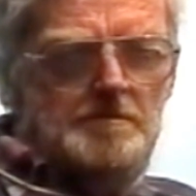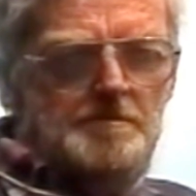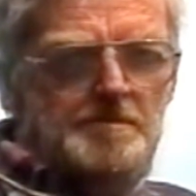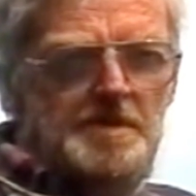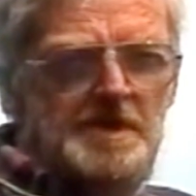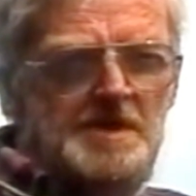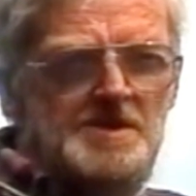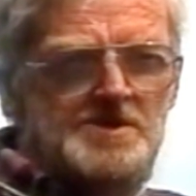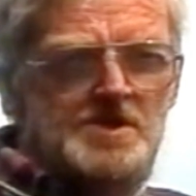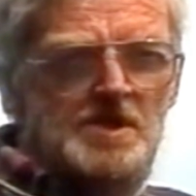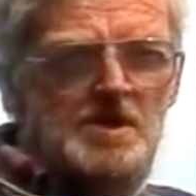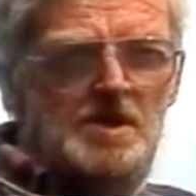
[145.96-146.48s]

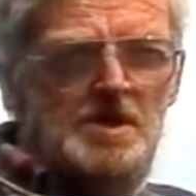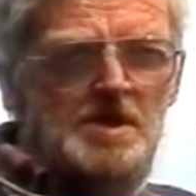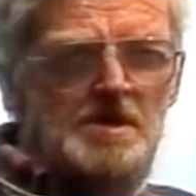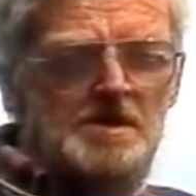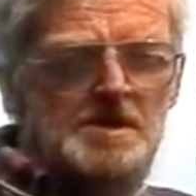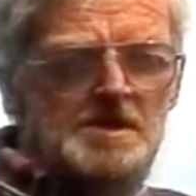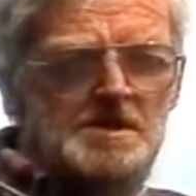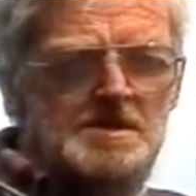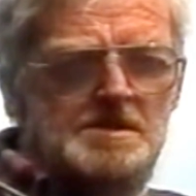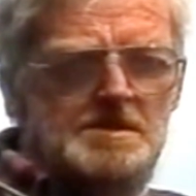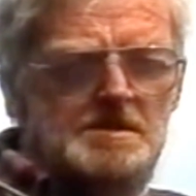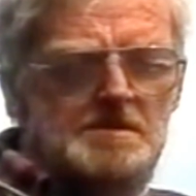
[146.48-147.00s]
being solo
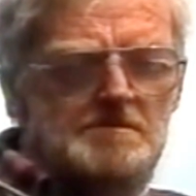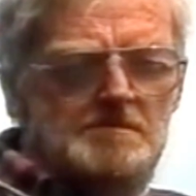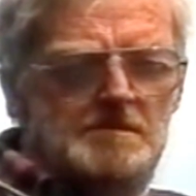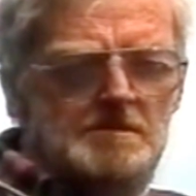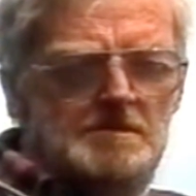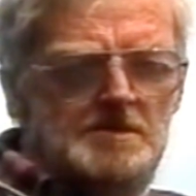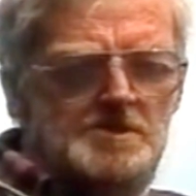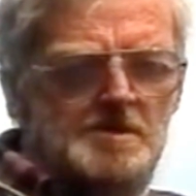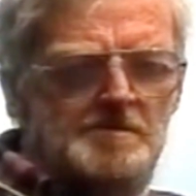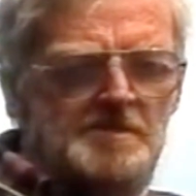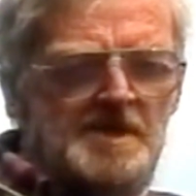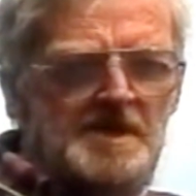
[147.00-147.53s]
is,
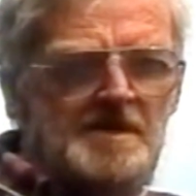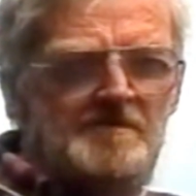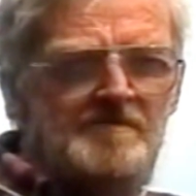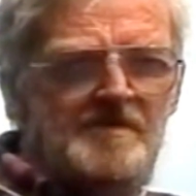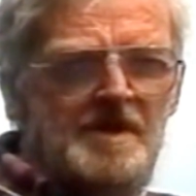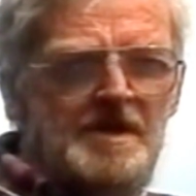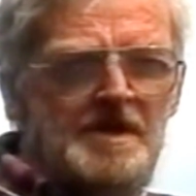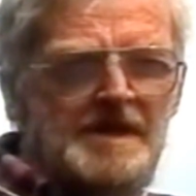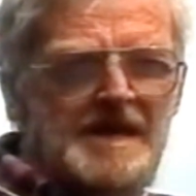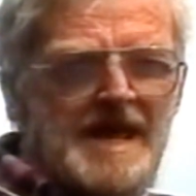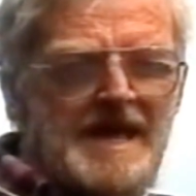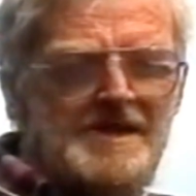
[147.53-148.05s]
to me,
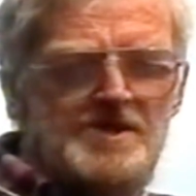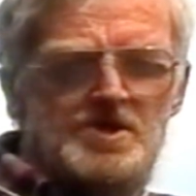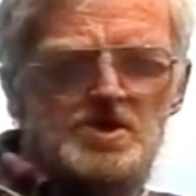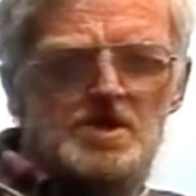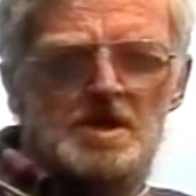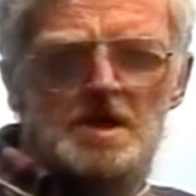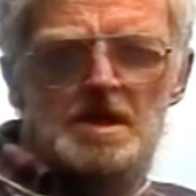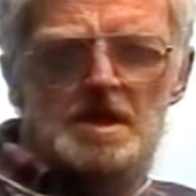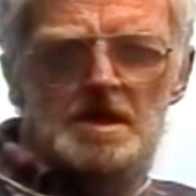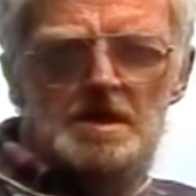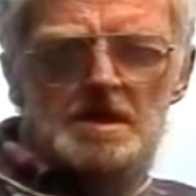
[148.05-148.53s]
very natural.